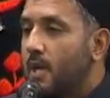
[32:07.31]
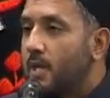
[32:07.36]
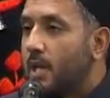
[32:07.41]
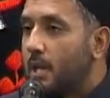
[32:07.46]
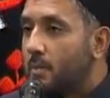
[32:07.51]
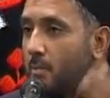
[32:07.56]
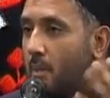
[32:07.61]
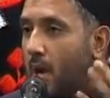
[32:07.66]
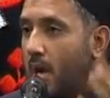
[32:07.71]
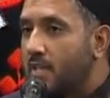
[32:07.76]

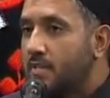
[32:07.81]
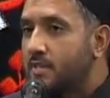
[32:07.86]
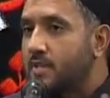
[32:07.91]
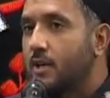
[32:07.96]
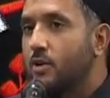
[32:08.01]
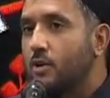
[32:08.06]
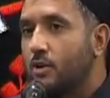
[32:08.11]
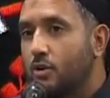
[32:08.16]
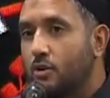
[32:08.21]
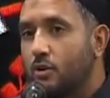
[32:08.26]
that my
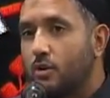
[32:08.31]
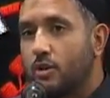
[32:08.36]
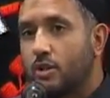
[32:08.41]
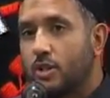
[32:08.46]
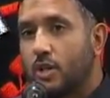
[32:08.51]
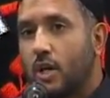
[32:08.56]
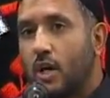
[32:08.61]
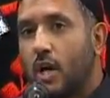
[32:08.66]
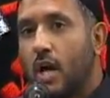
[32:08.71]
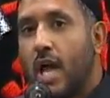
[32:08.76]
son or
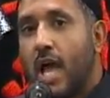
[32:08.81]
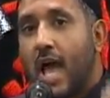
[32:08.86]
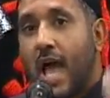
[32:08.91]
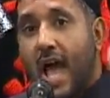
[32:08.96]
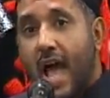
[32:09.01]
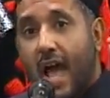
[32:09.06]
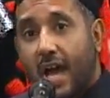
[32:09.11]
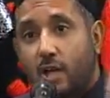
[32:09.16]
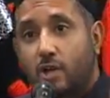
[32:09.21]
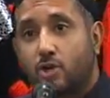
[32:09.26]
daughter
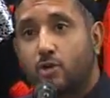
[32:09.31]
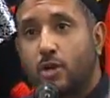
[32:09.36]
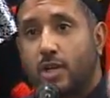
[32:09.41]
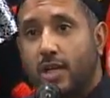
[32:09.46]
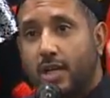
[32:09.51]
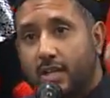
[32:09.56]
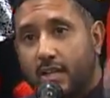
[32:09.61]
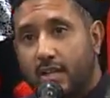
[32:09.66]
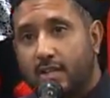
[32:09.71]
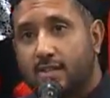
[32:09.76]

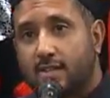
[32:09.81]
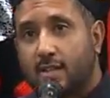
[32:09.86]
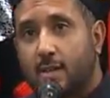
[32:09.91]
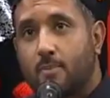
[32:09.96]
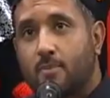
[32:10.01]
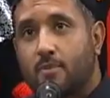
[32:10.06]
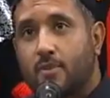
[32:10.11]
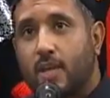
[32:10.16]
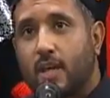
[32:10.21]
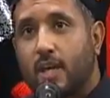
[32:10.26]
actually did
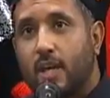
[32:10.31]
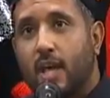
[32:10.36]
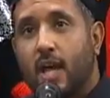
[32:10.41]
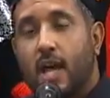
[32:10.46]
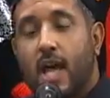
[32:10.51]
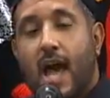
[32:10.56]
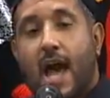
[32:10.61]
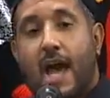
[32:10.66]
something